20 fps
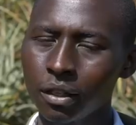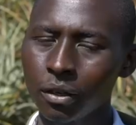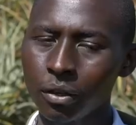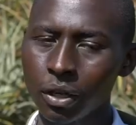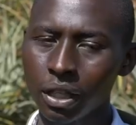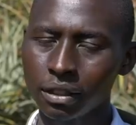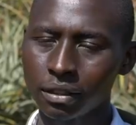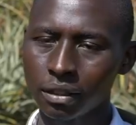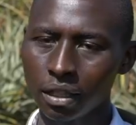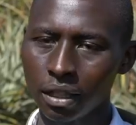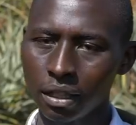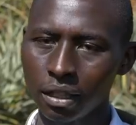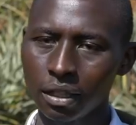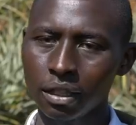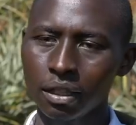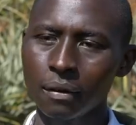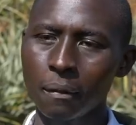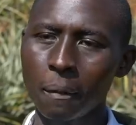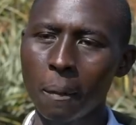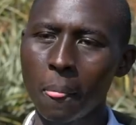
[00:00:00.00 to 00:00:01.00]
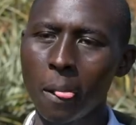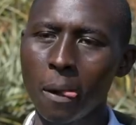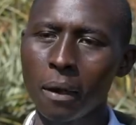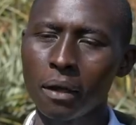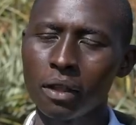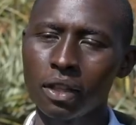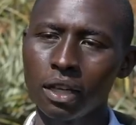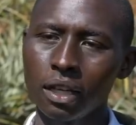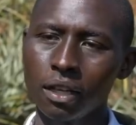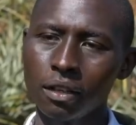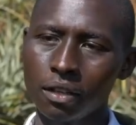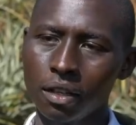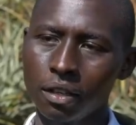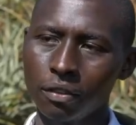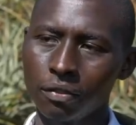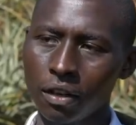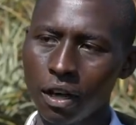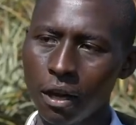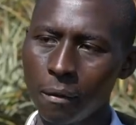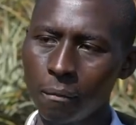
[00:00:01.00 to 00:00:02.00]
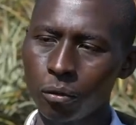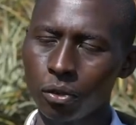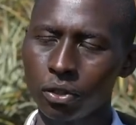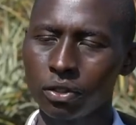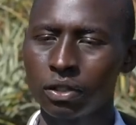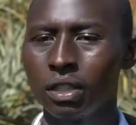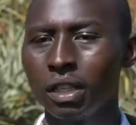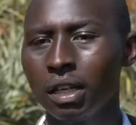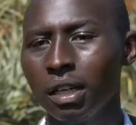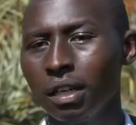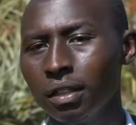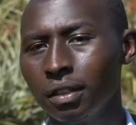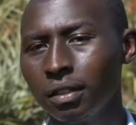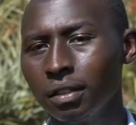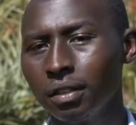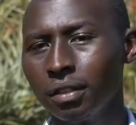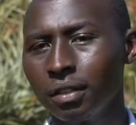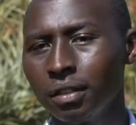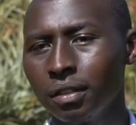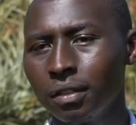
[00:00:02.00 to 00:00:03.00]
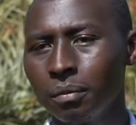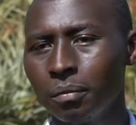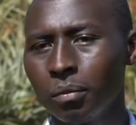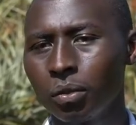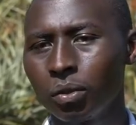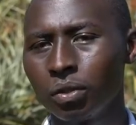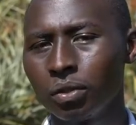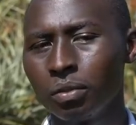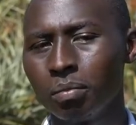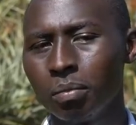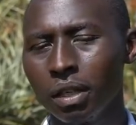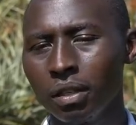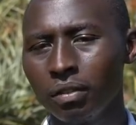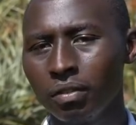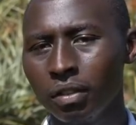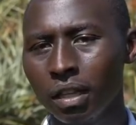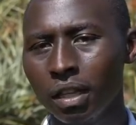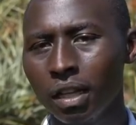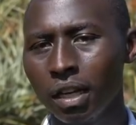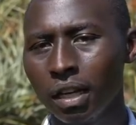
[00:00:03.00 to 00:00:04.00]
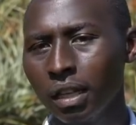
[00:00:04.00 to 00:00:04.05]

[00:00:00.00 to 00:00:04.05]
how I started. Then the farm was there because my father